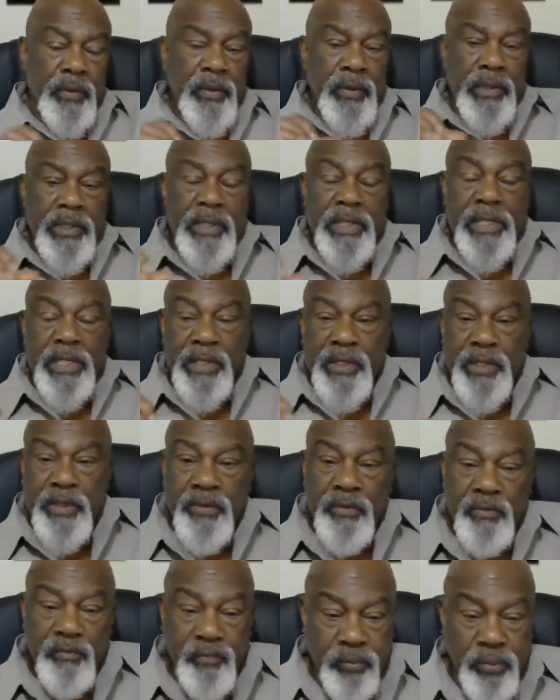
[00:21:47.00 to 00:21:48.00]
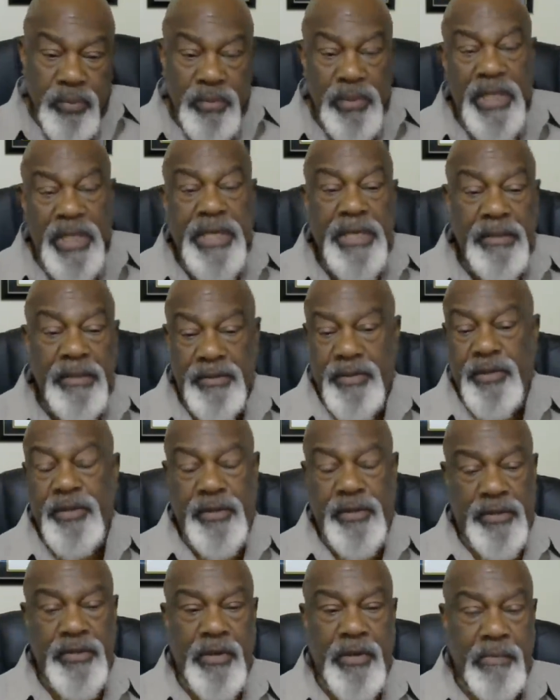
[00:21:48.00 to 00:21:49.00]
since
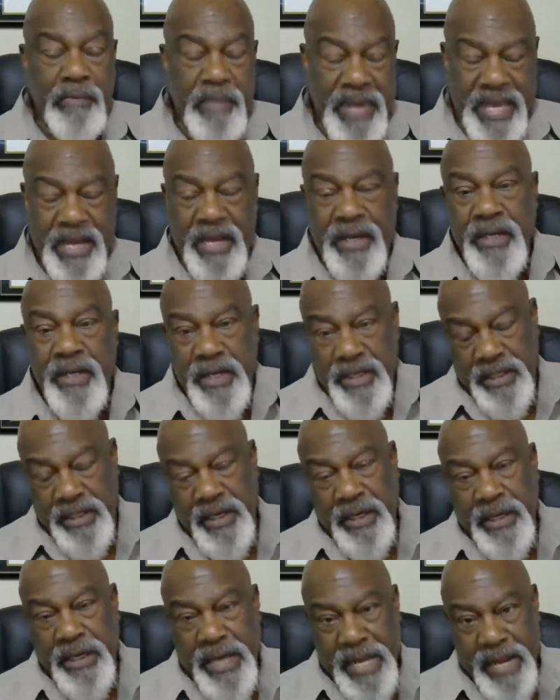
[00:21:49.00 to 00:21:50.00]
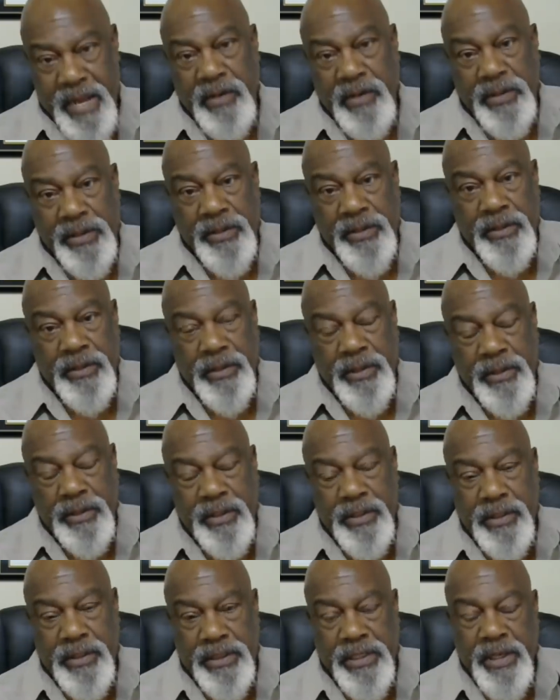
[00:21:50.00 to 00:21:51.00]
your manhood didn't announce
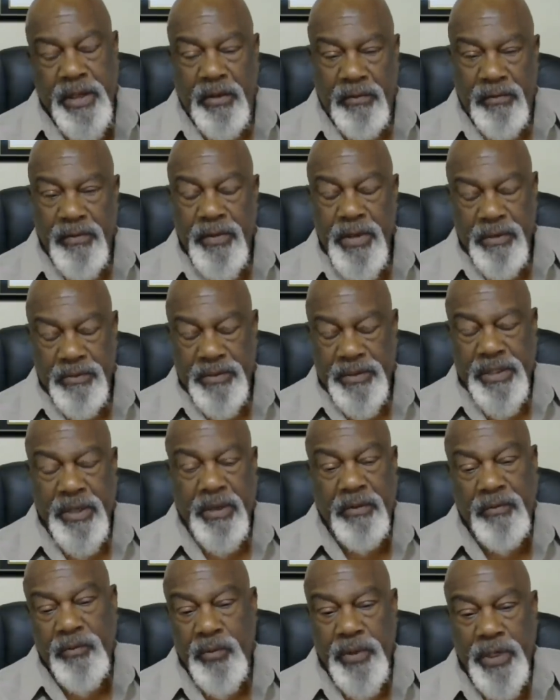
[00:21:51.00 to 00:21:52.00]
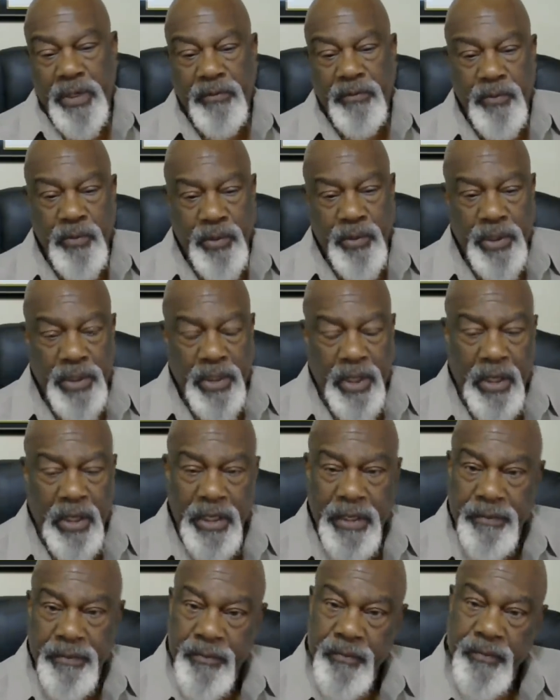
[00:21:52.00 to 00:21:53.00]
himself, or whatever you want to call
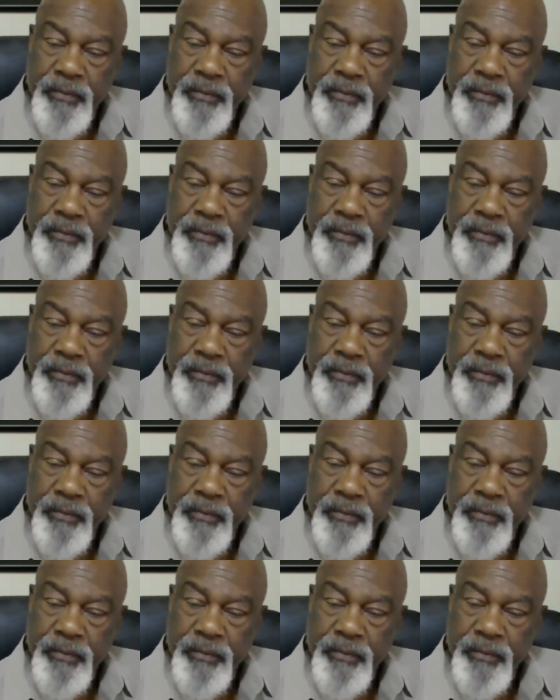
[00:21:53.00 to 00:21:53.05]
it,